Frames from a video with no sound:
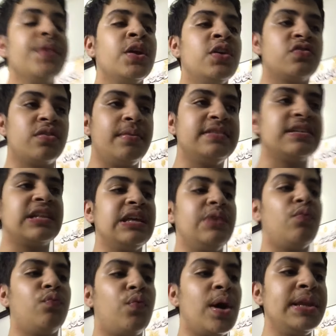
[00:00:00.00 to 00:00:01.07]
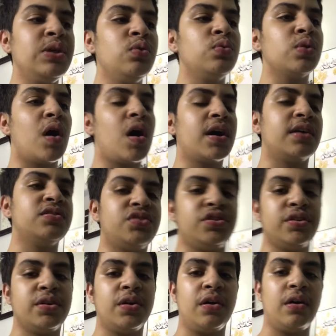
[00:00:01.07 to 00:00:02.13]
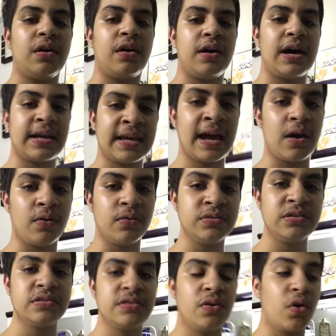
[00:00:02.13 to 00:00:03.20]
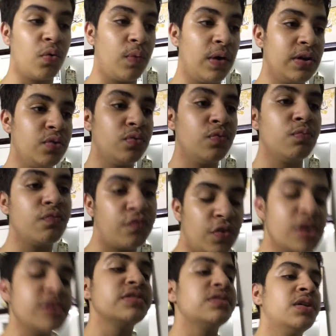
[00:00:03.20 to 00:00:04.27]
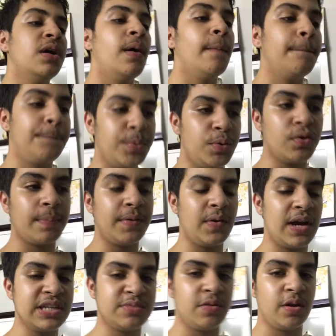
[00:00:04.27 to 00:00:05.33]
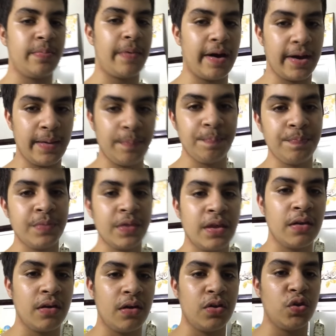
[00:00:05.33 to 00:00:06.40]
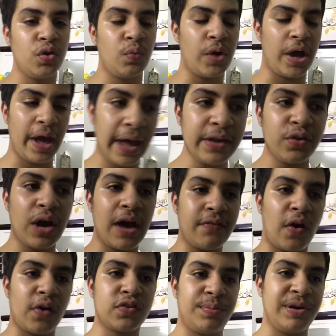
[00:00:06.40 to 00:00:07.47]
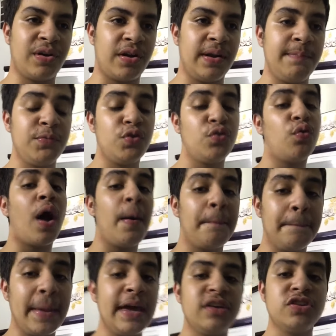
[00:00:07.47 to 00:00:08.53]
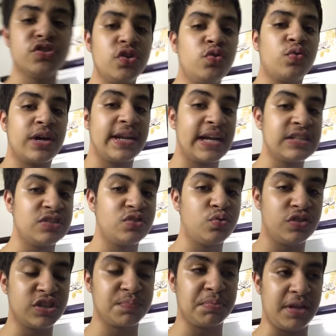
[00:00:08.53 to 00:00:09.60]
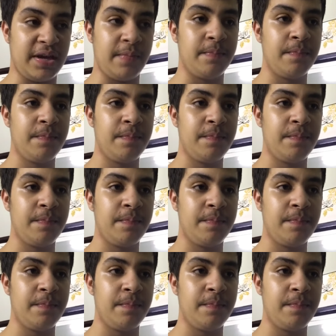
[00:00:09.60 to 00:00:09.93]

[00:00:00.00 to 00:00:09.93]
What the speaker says: So basically, when you log into your account or when you first boot up your Raspberry Pi and you have Octoprint on it, you make sure you connect it to a display.